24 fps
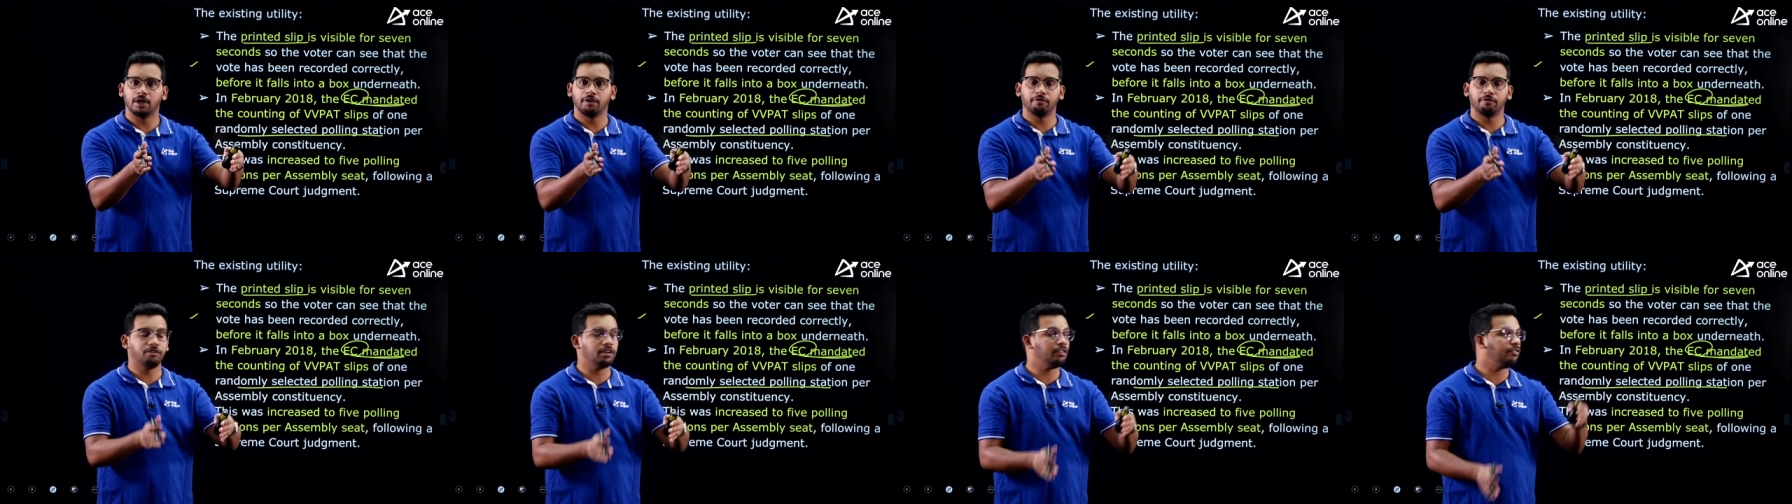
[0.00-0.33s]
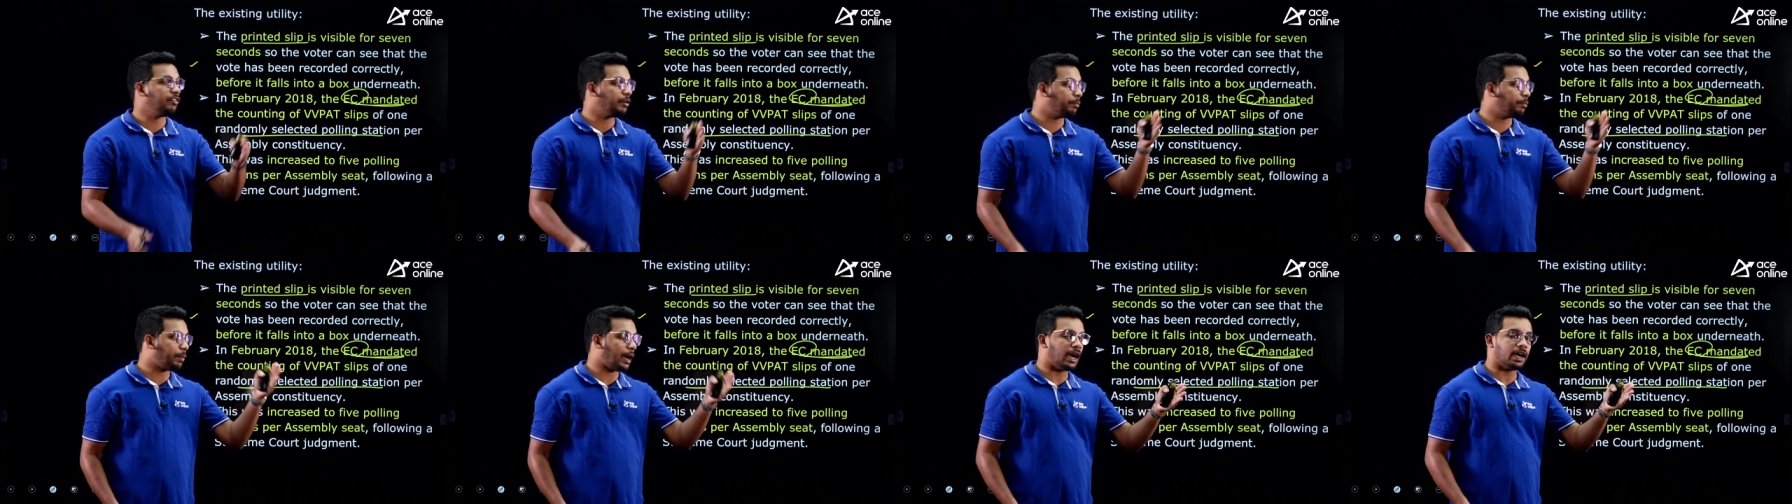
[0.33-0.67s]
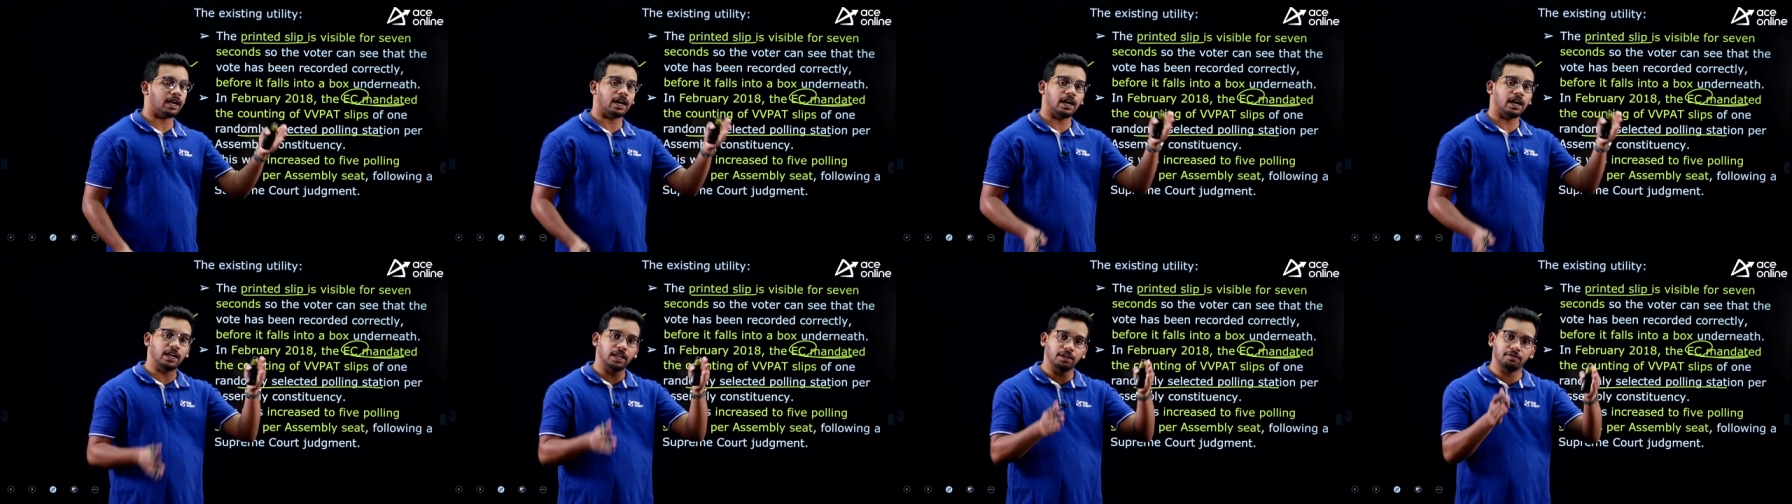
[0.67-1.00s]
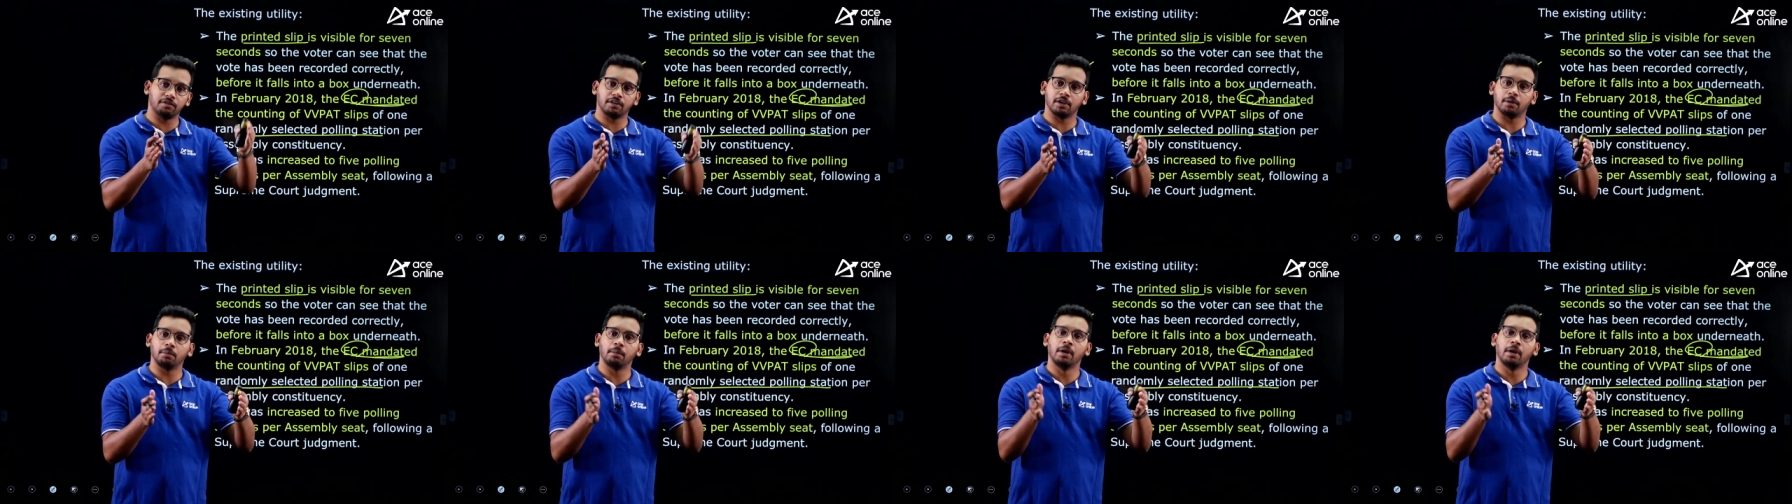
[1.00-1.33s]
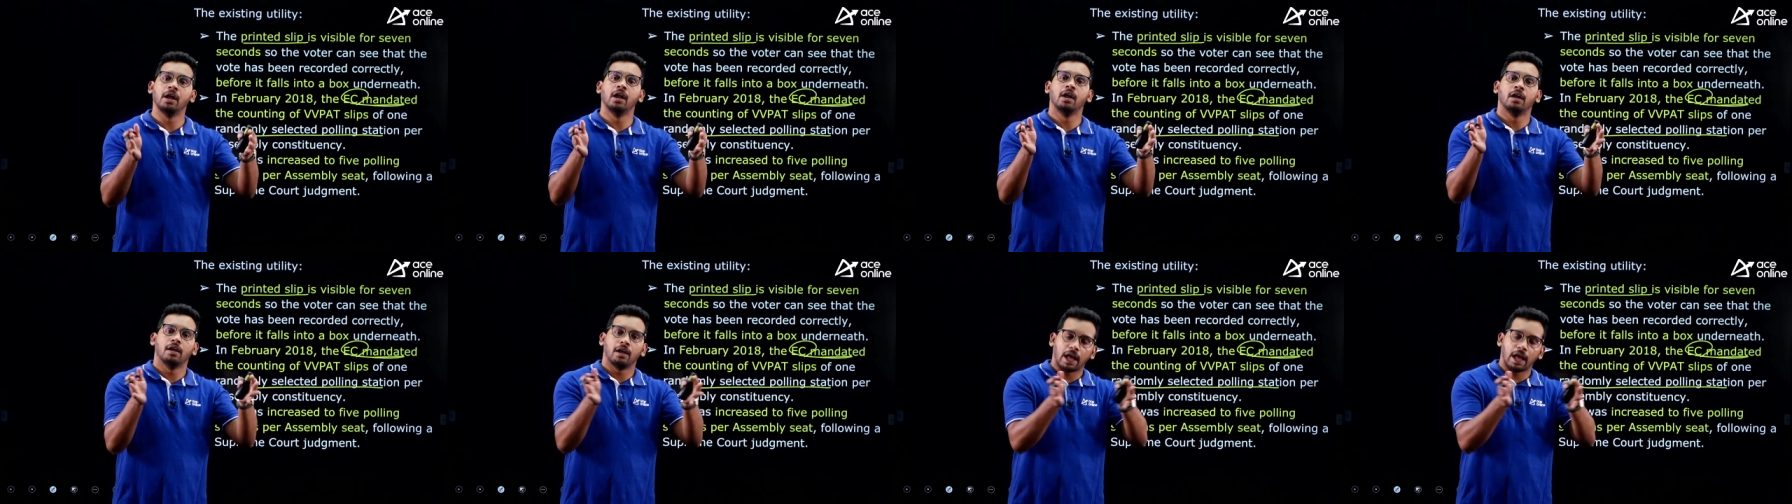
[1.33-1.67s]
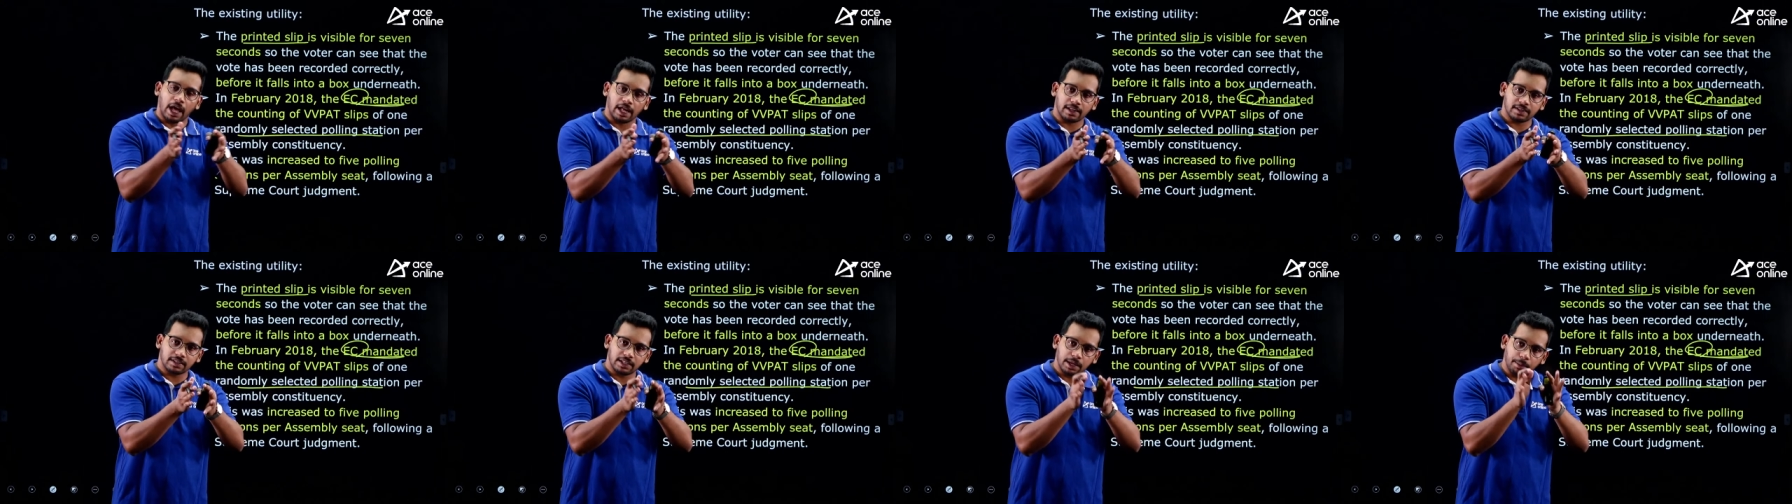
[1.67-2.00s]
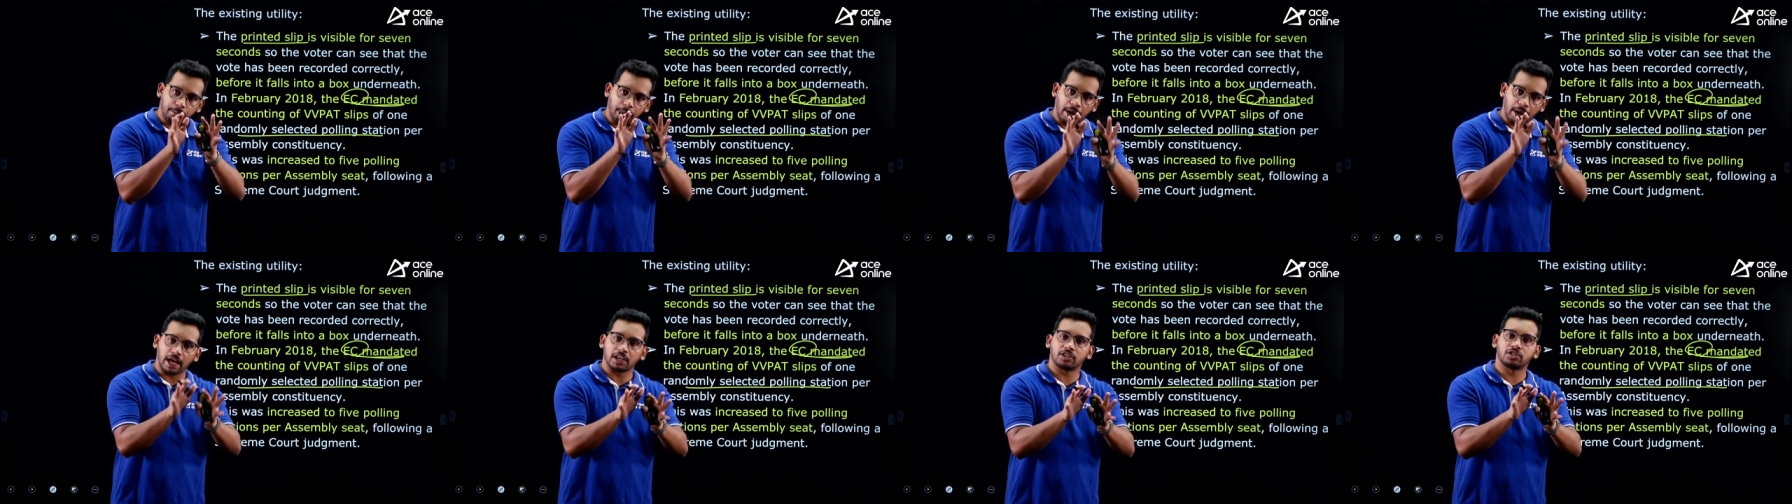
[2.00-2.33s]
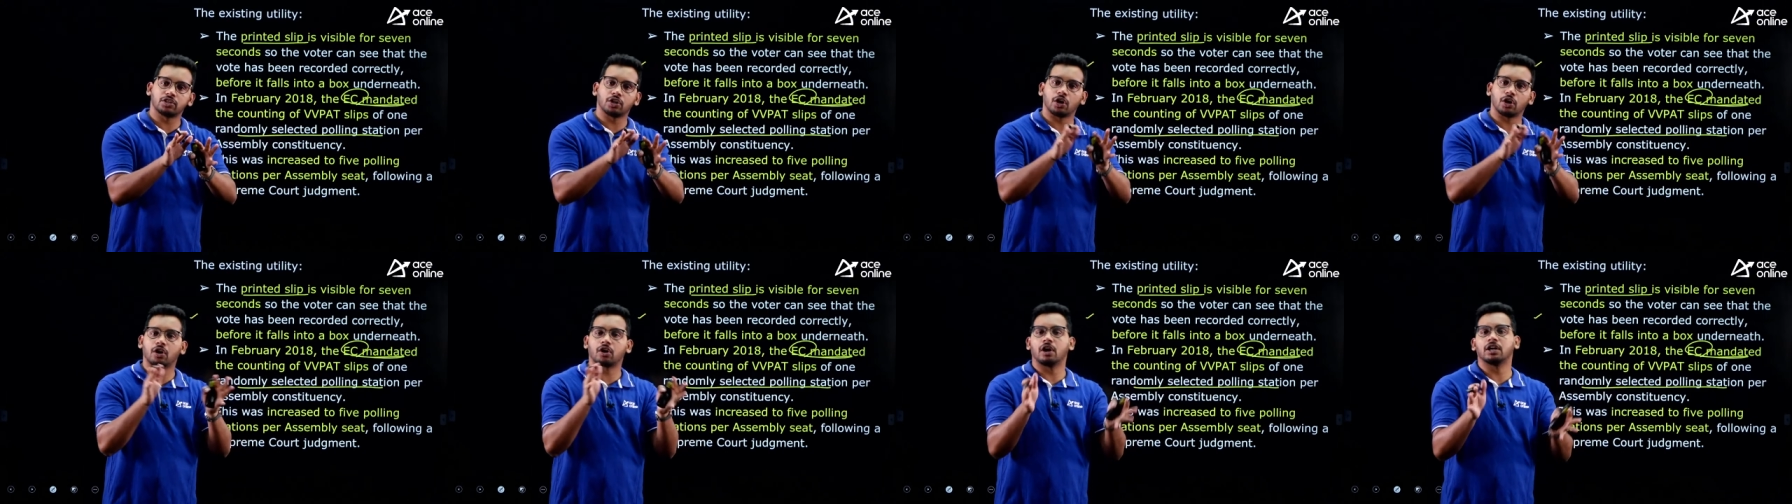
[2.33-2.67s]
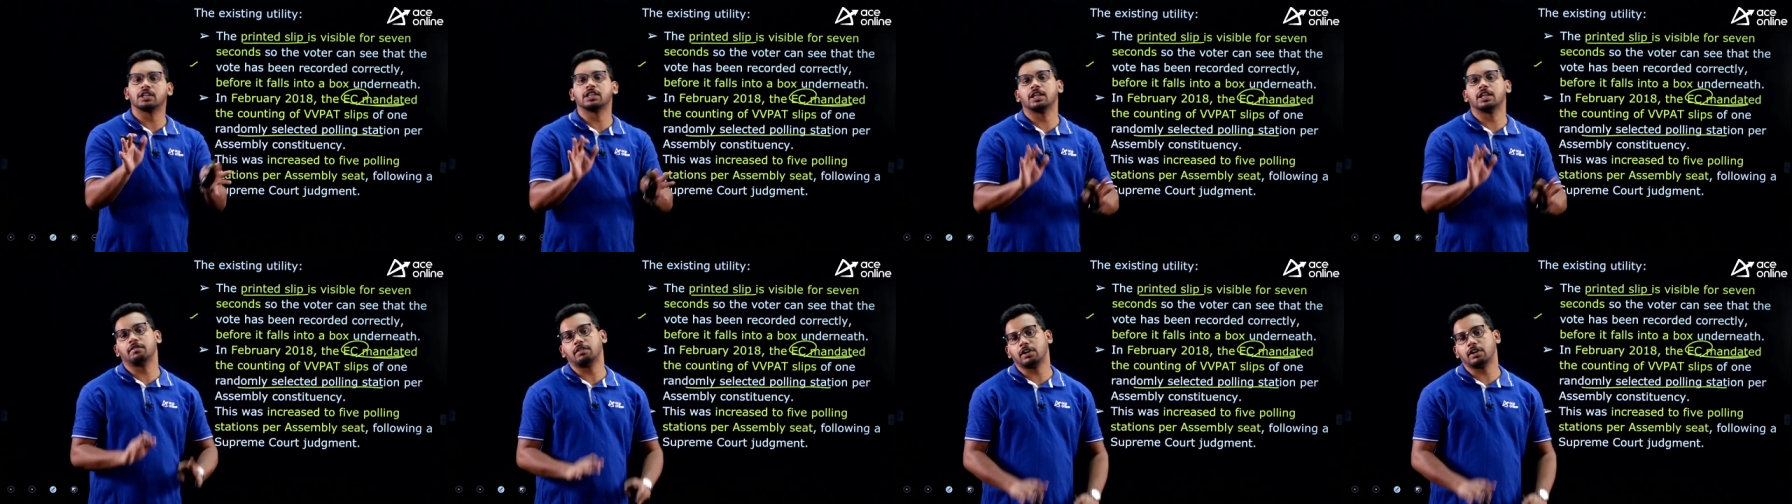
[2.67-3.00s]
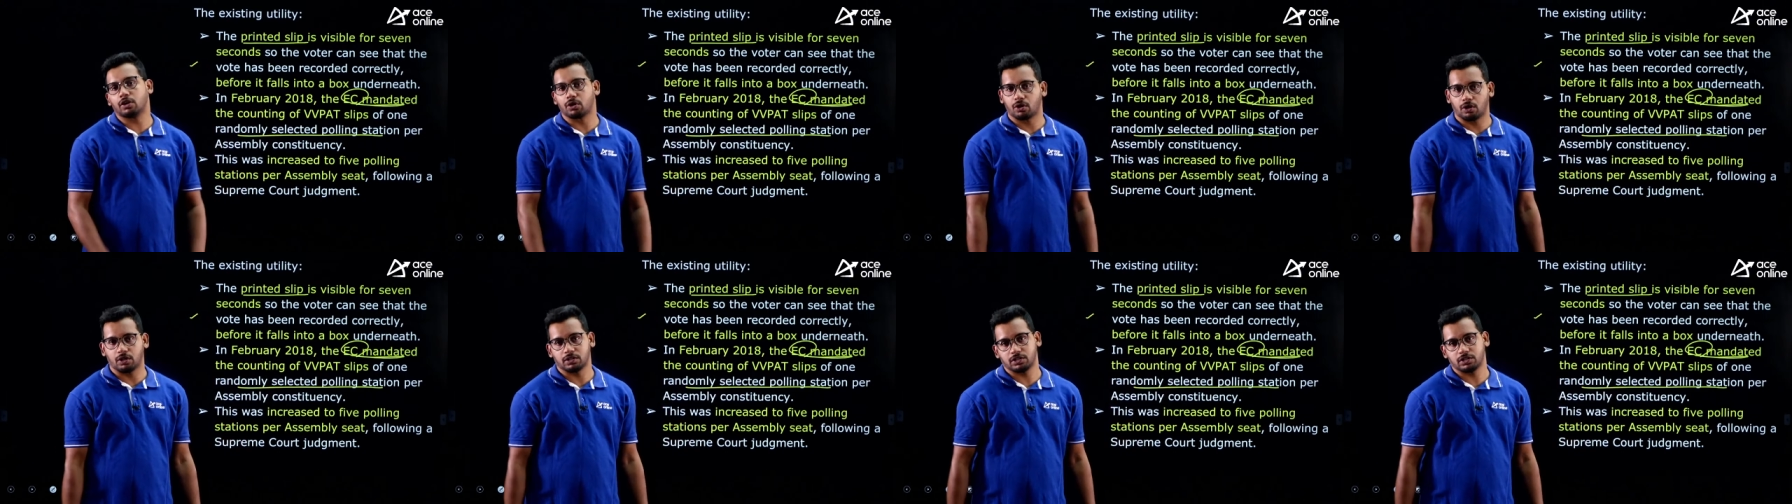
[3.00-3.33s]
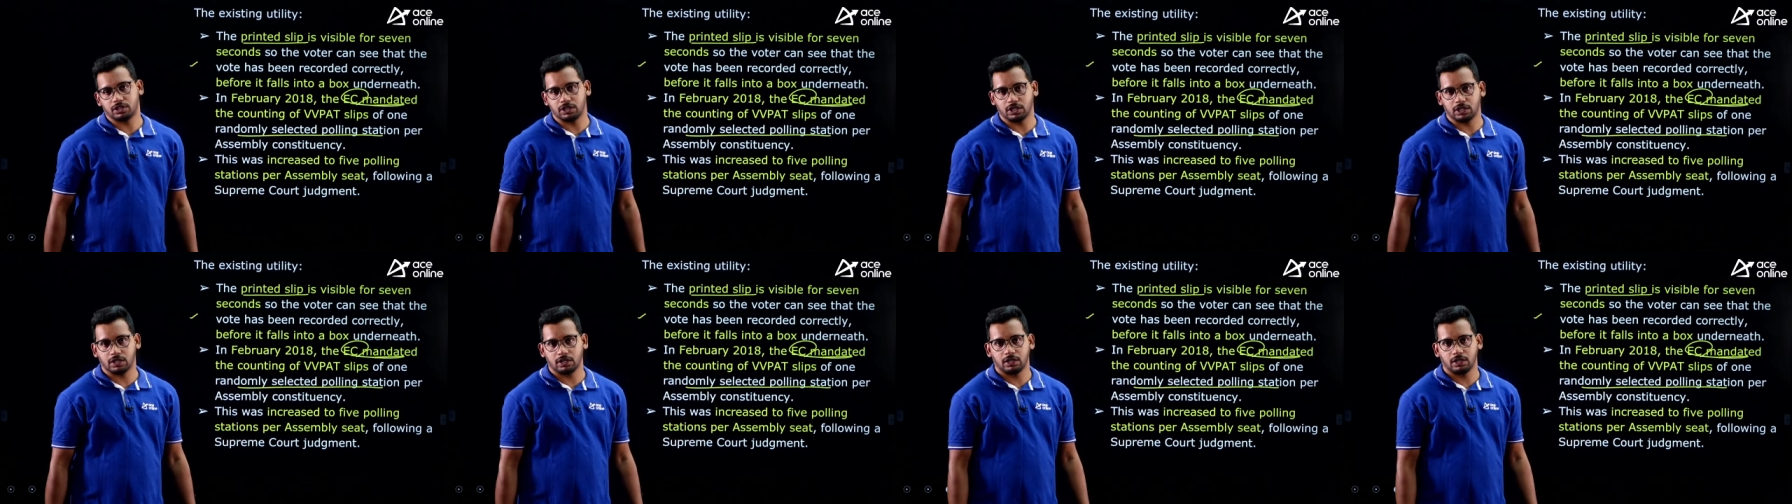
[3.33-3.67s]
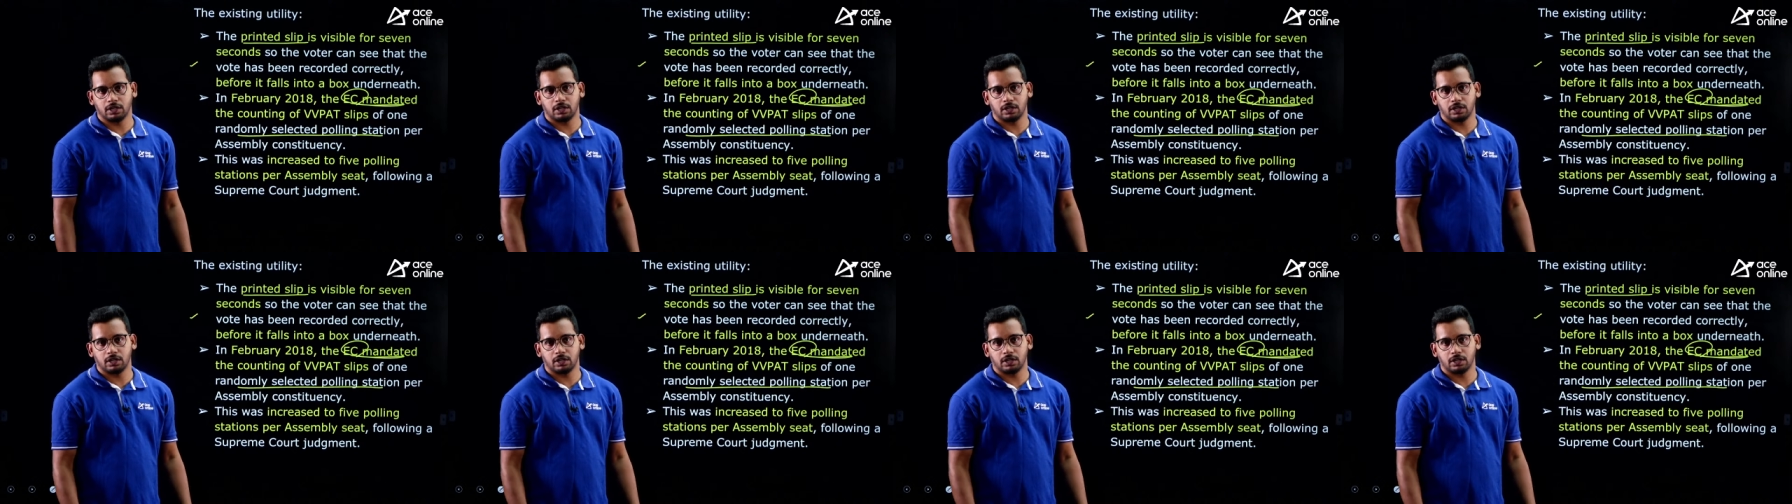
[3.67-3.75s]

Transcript: VVPAT and EVM has they matched or not they will cross check.